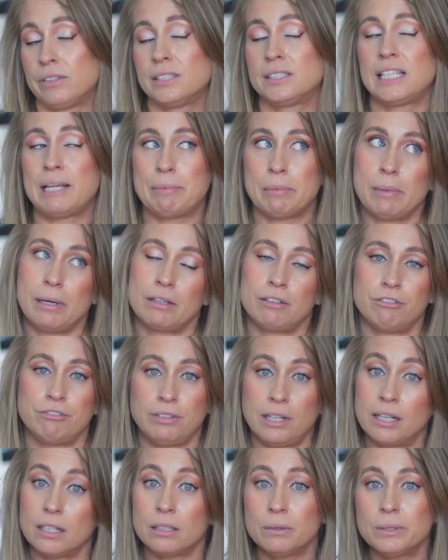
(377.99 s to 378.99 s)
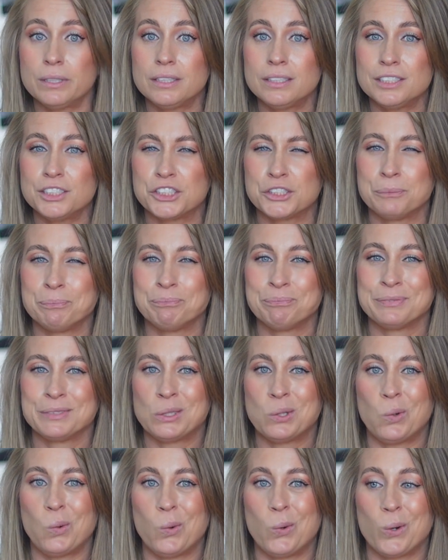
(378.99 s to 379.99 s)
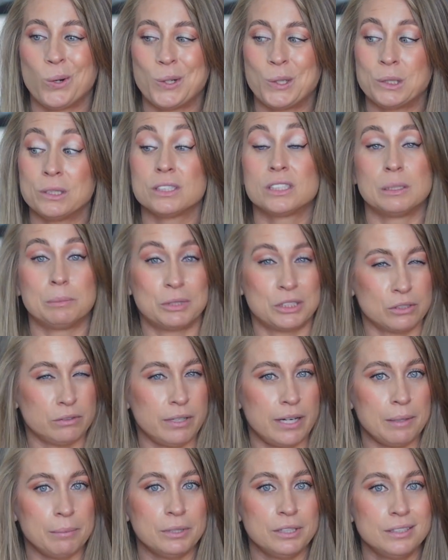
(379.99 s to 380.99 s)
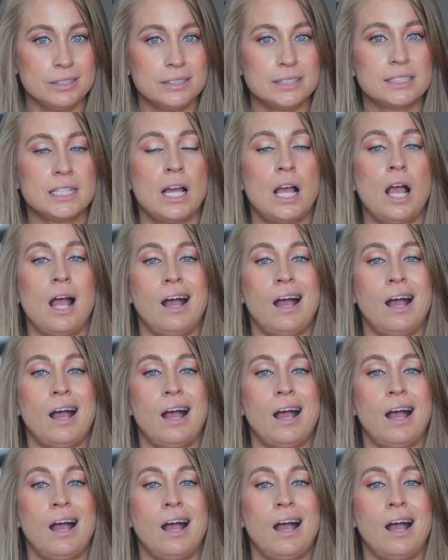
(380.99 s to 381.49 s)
the same amount of followers or subscribers,